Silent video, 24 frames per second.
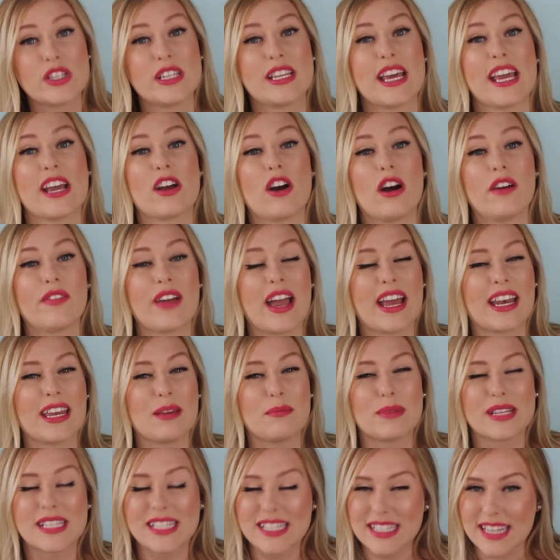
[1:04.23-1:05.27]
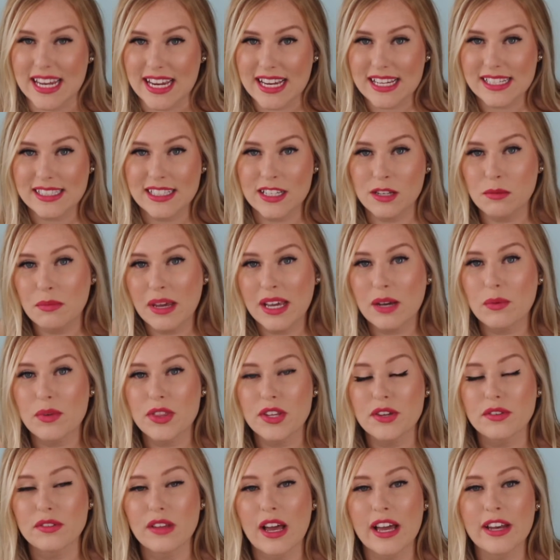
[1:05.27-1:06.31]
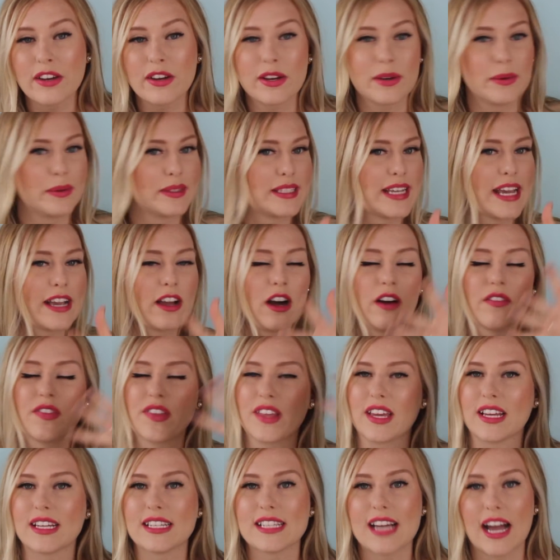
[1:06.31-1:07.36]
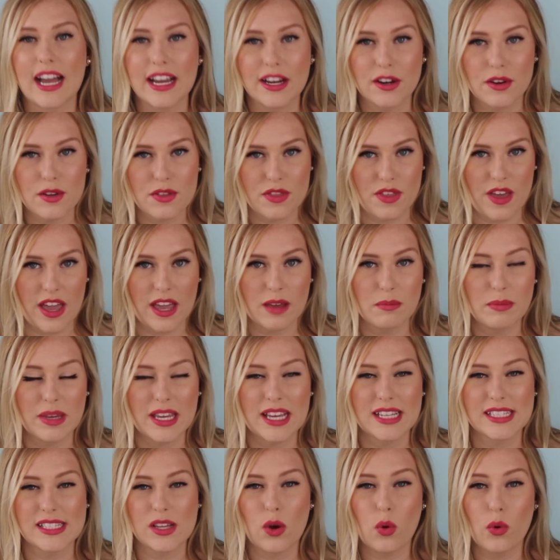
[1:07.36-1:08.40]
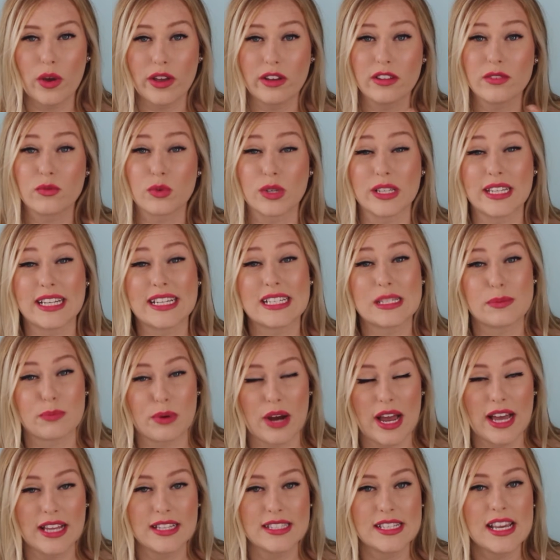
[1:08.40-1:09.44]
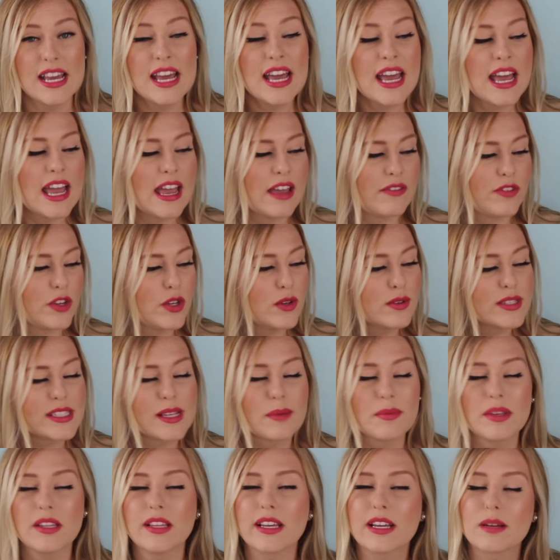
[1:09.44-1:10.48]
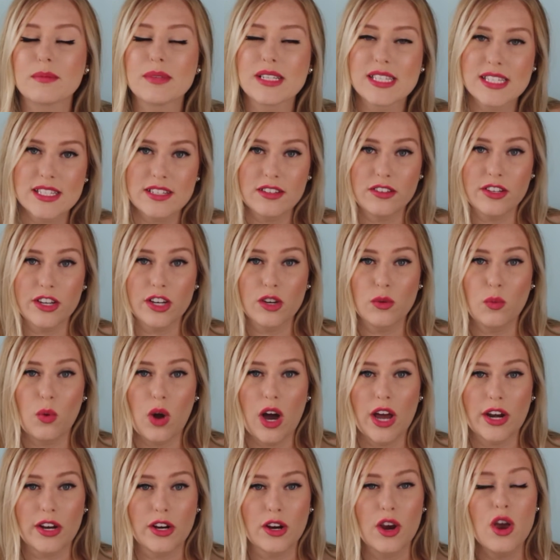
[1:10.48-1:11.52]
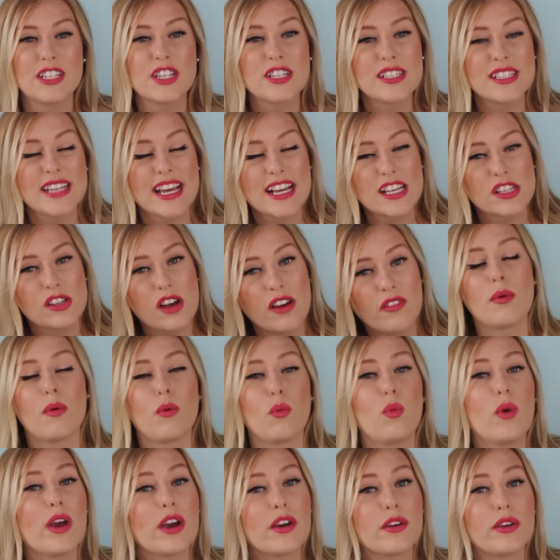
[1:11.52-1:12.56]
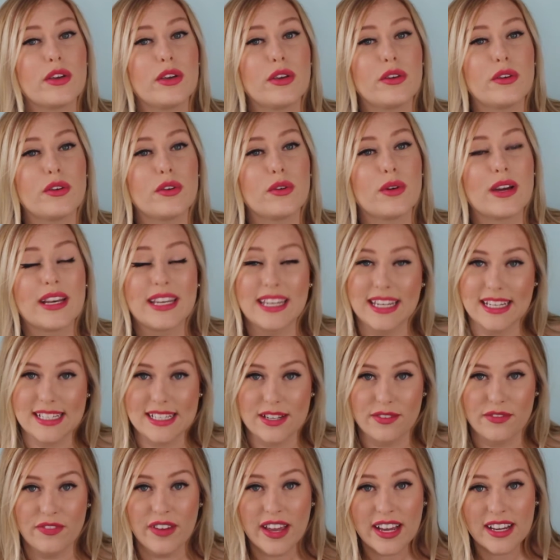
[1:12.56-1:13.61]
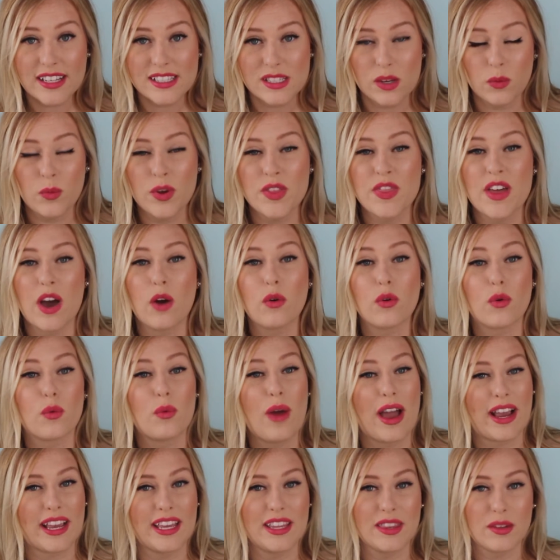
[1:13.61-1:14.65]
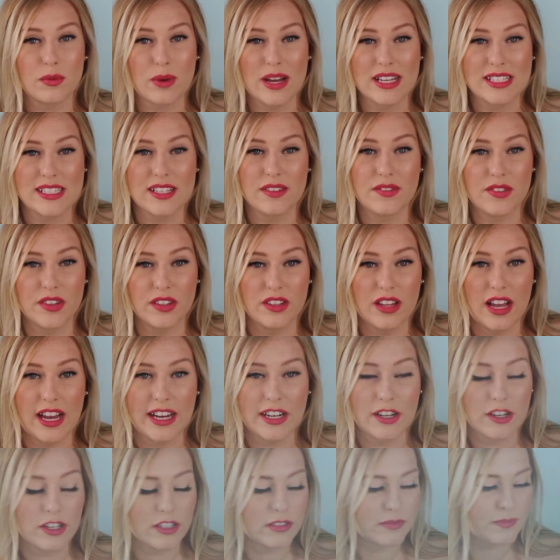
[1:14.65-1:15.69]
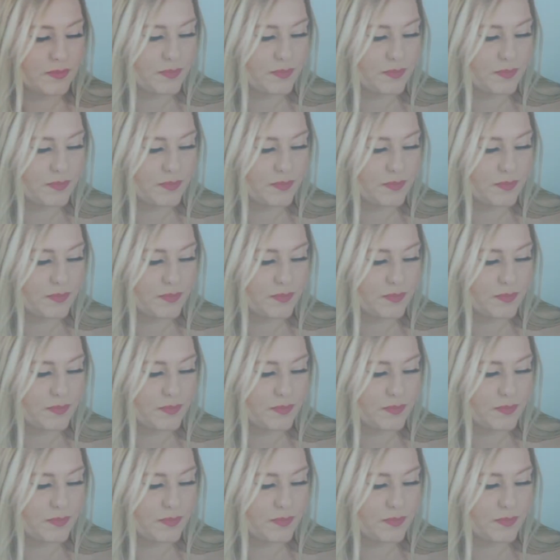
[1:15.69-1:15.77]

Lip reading: to take off any mistakes that you make with your liner, it will take off the entire thing because the oil really spreads. If you use something like a micellar water, it just takes off where you need to fix without wrecking the rest of the liner.